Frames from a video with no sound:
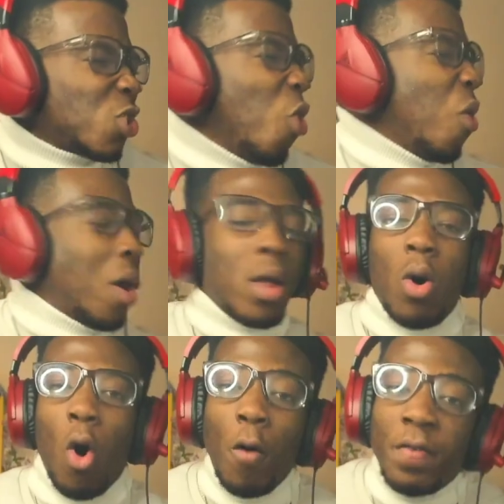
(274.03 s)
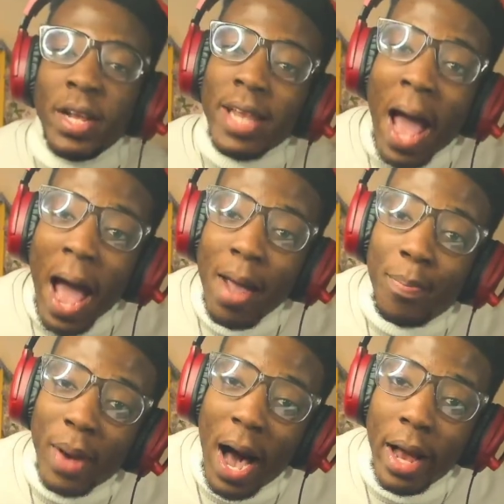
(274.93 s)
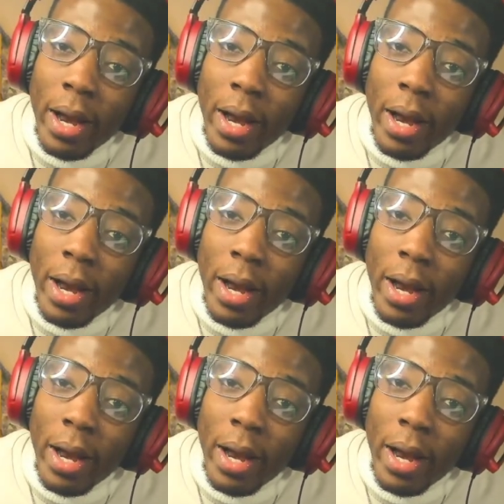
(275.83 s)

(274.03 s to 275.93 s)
Oh, what? Overnight plan.